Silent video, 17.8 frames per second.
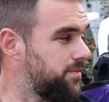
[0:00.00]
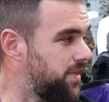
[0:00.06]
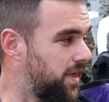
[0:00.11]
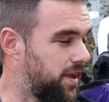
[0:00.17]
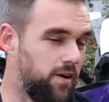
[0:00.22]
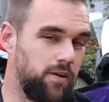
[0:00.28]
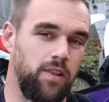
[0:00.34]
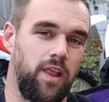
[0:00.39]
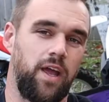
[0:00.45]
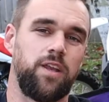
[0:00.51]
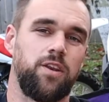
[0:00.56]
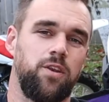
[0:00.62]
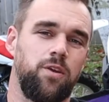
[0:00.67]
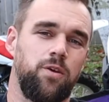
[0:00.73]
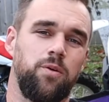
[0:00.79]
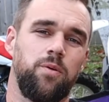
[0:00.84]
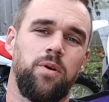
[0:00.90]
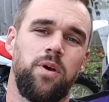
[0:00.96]
that are like
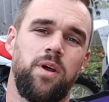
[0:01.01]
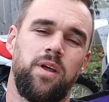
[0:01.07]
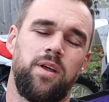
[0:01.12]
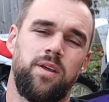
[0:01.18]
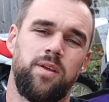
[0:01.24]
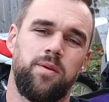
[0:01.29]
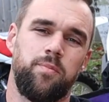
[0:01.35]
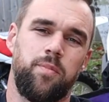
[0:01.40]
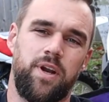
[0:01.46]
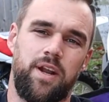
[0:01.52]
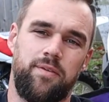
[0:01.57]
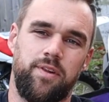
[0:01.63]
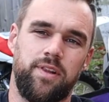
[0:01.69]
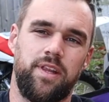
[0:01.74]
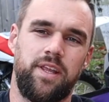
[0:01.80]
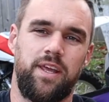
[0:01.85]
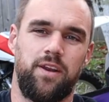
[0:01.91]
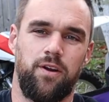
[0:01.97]
new, but have a
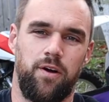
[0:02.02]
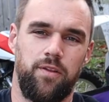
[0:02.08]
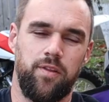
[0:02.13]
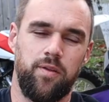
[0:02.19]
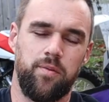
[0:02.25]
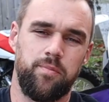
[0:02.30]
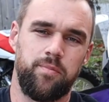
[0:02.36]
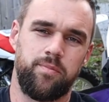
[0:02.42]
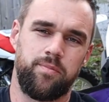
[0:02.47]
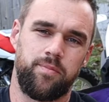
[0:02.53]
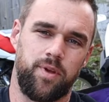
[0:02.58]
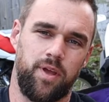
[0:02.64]
lien on them.